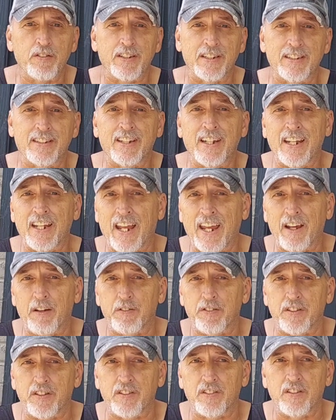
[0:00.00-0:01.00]
and 10
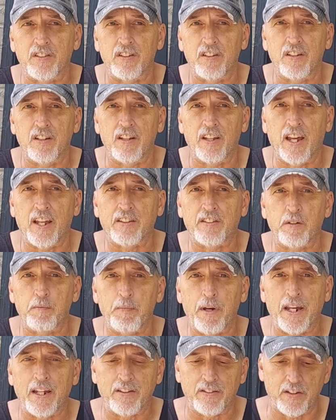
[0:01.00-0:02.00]
ounces. That's
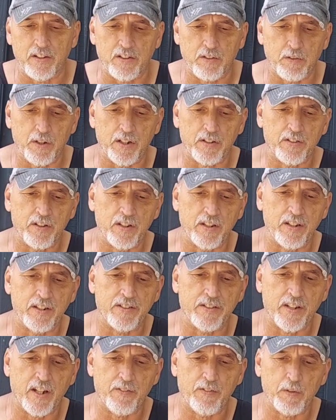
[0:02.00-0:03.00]
amazing to us in
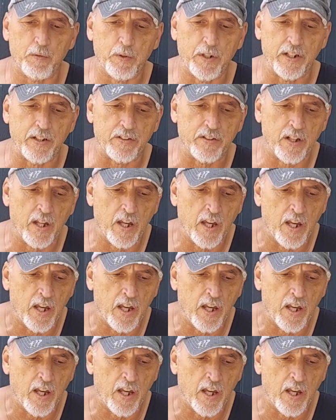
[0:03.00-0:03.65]
7 weeks.